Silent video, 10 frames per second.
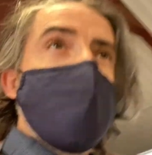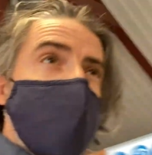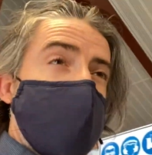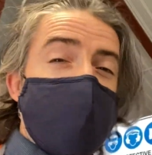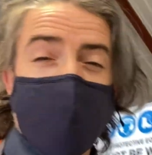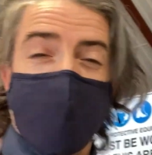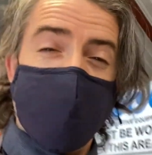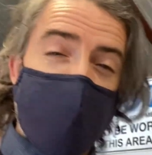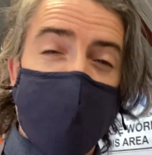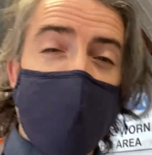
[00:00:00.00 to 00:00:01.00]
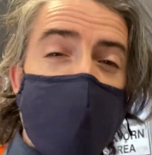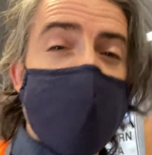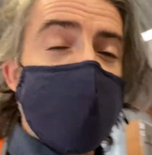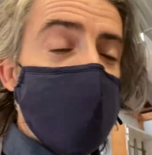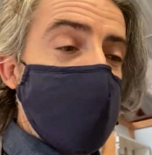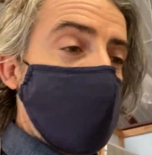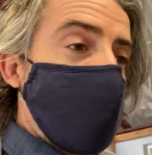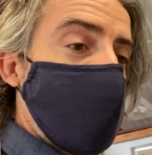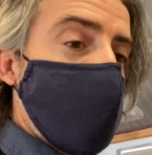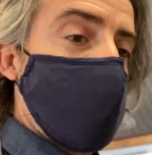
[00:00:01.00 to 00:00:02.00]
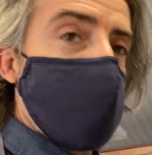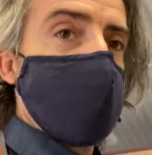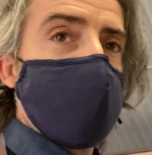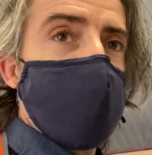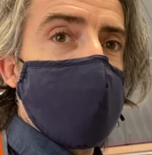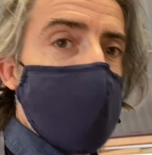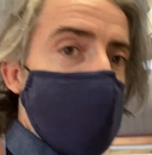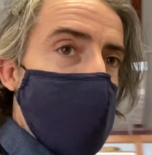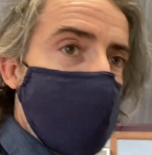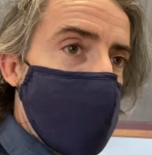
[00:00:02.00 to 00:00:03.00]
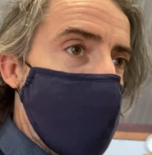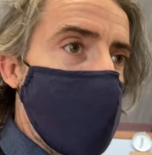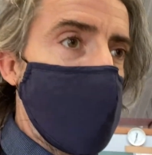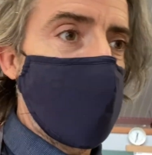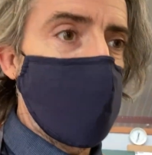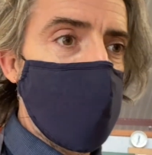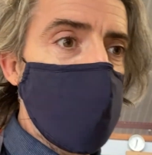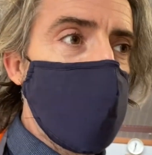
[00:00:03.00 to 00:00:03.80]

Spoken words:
There's a small group that clean up after everybody for them.